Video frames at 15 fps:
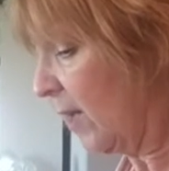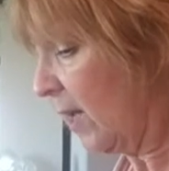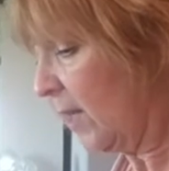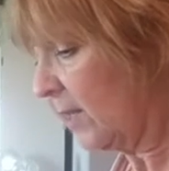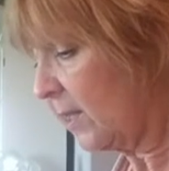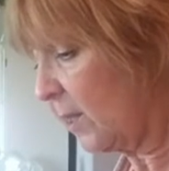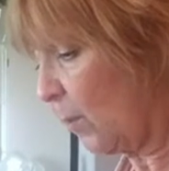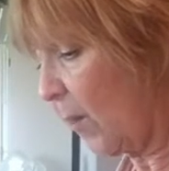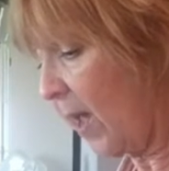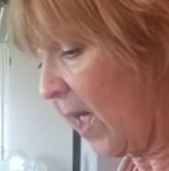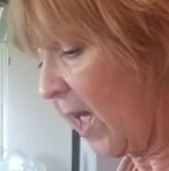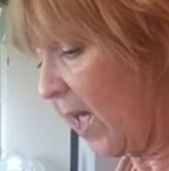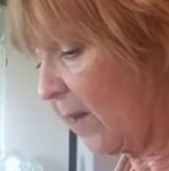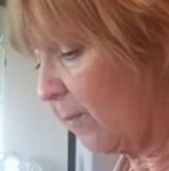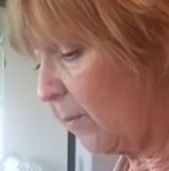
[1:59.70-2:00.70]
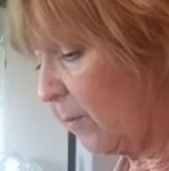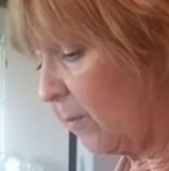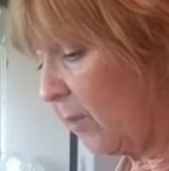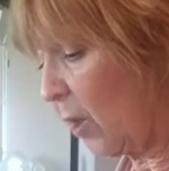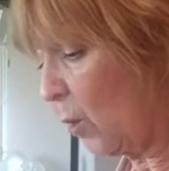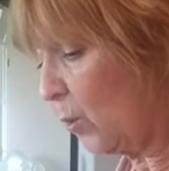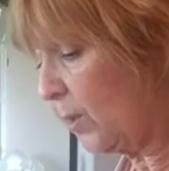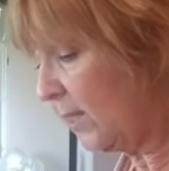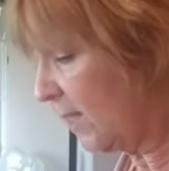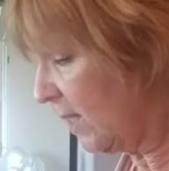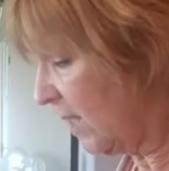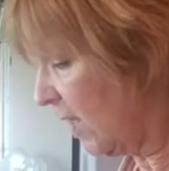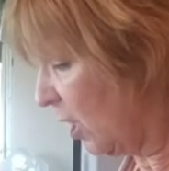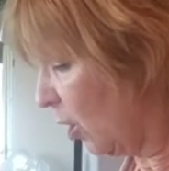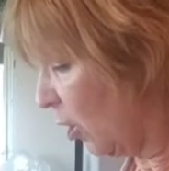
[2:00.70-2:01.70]
So I had those
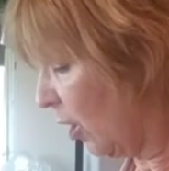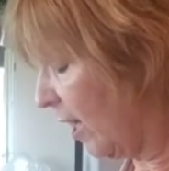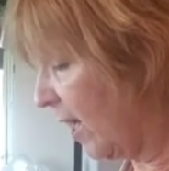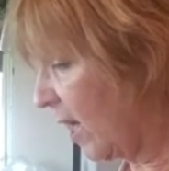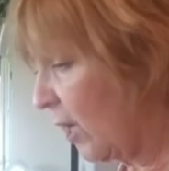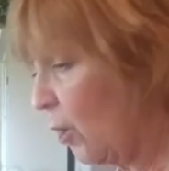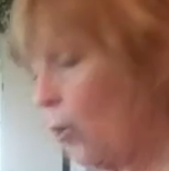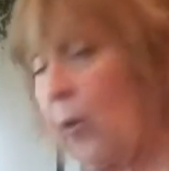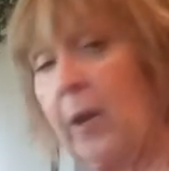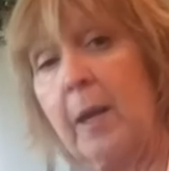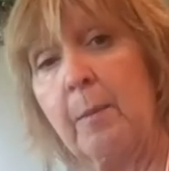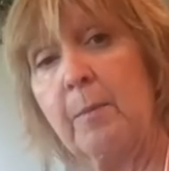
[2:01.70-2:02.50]
in here and I creamed